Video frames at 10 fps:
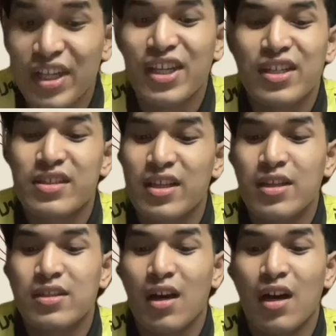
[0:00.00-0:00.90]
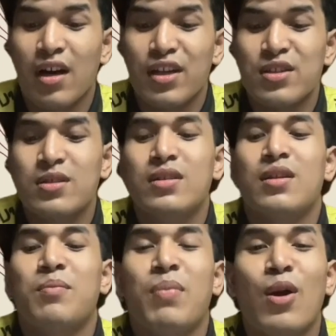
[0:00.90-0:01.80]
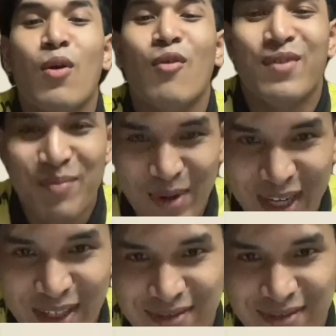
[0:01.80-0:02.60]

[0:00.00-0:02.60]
inner sense are in certain part of the brain.